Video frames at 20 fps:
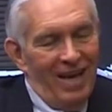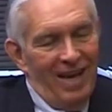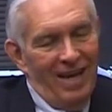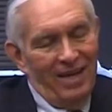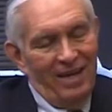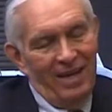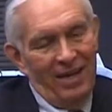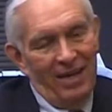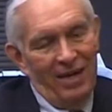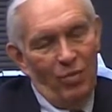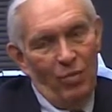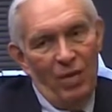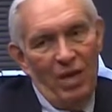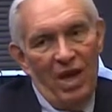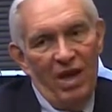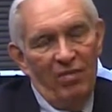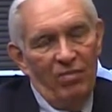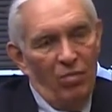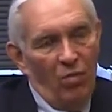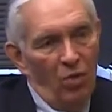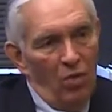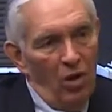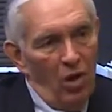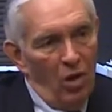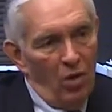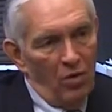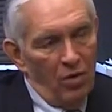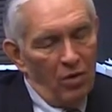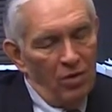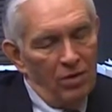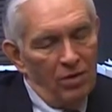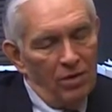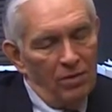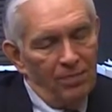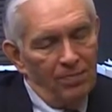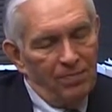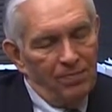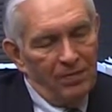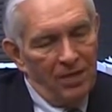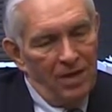And we have more lawyers
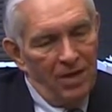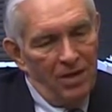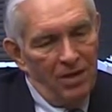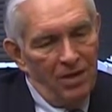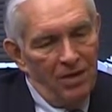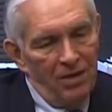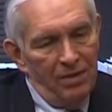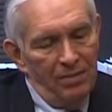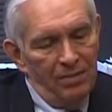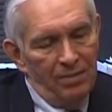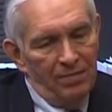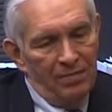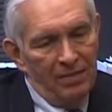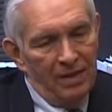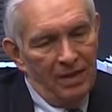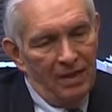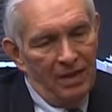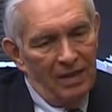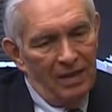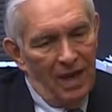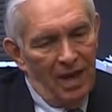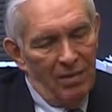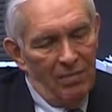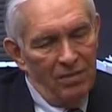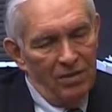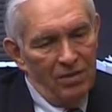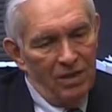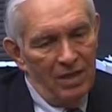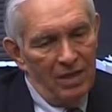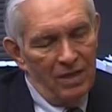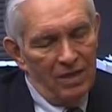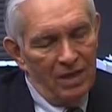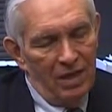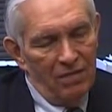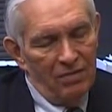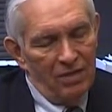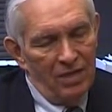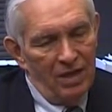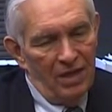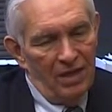here, obviously, as
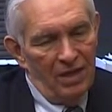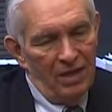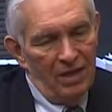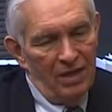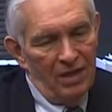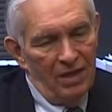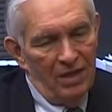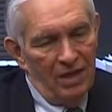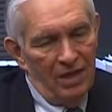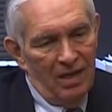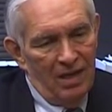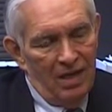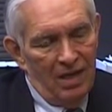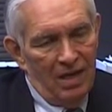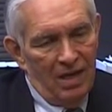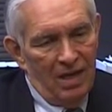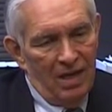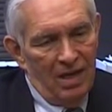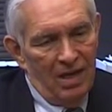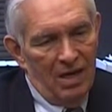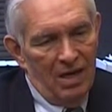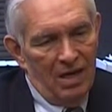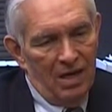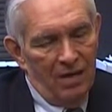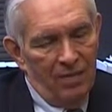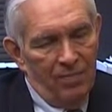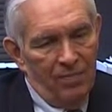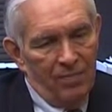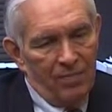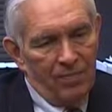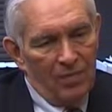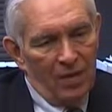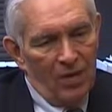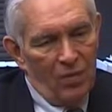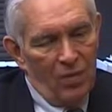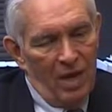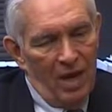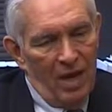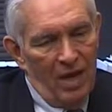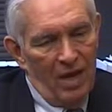I've said. And
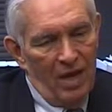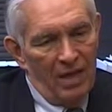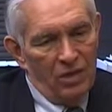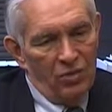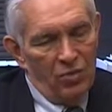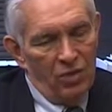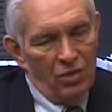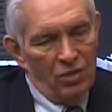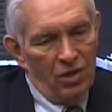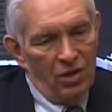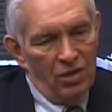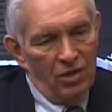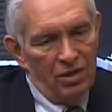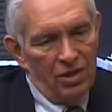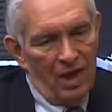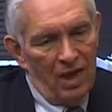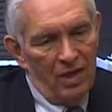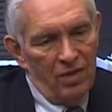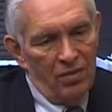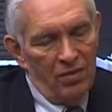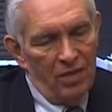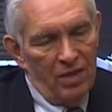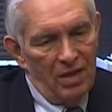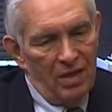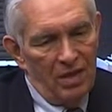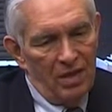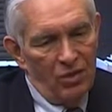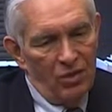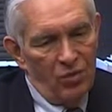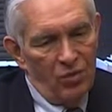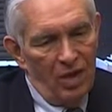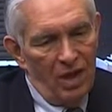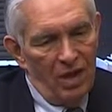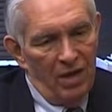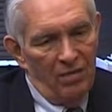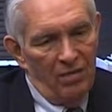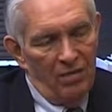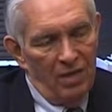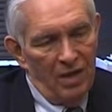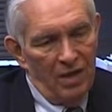as a result, I don't think that you
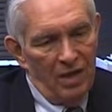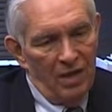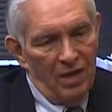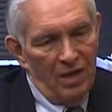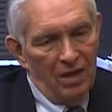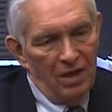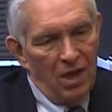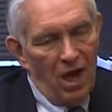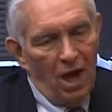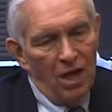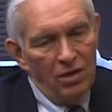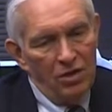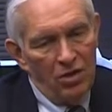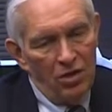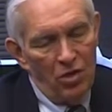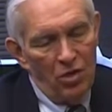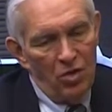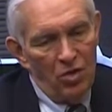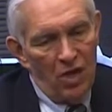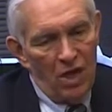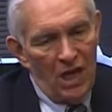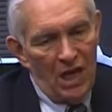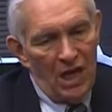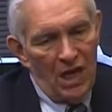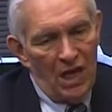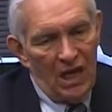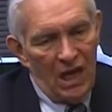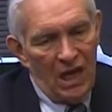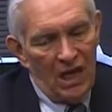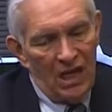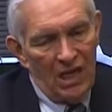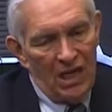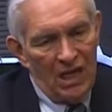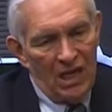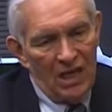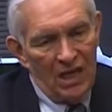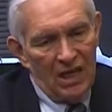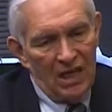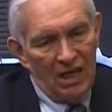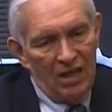have the continuity and
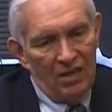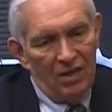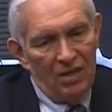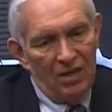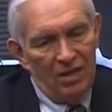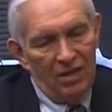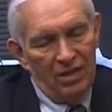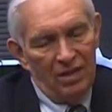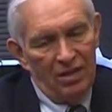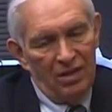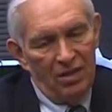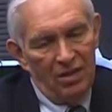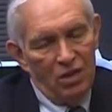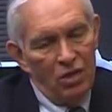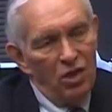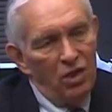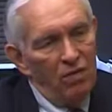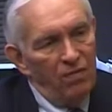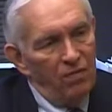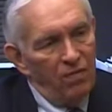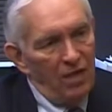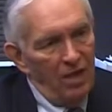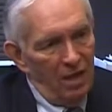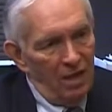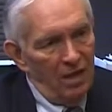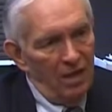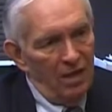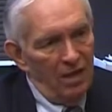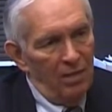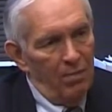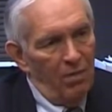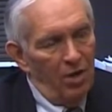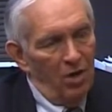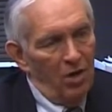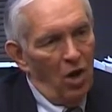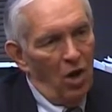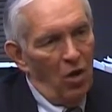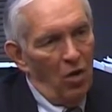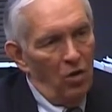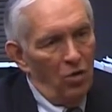the good feeling
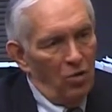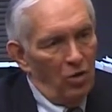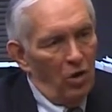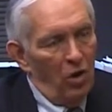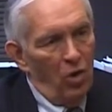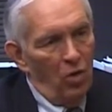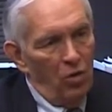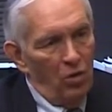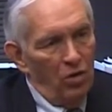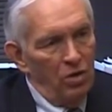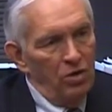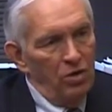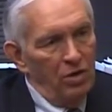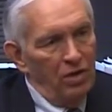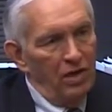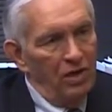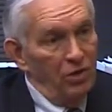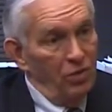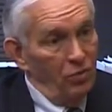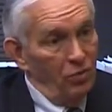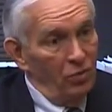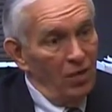among all the lawyers as